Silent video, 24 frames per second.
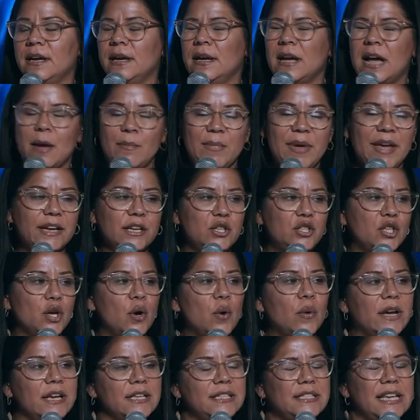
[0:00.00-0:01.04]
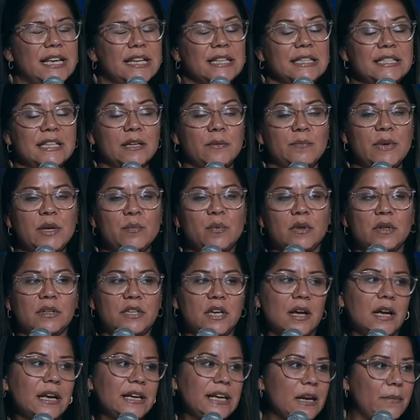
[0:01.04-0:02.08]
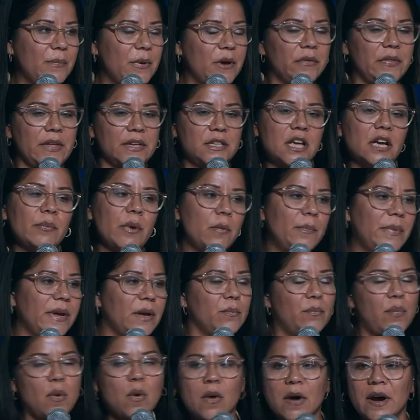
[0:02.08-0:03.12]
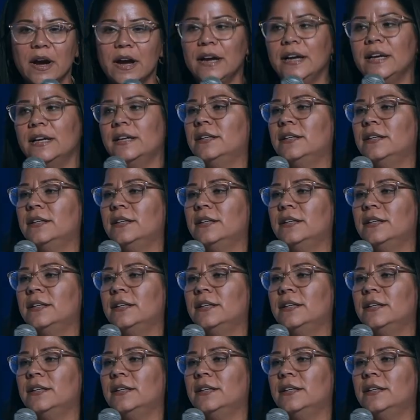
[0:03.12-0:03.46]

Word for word: I make a joke. I said, Some people, I get up here and they talk about being poor.